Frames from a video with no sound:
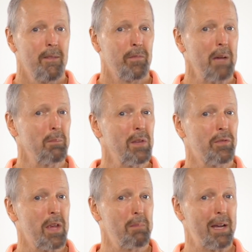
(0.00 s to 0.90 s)
That
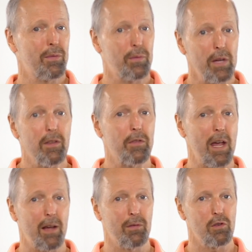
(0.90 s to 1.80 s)
means they may see the
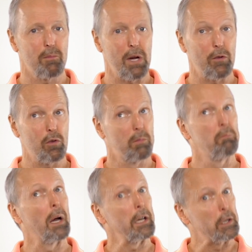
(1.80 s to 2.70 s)
tags on your pages
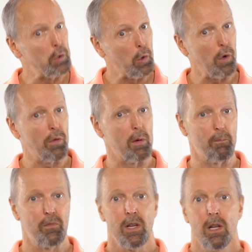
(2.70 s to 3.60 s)
but ignore them.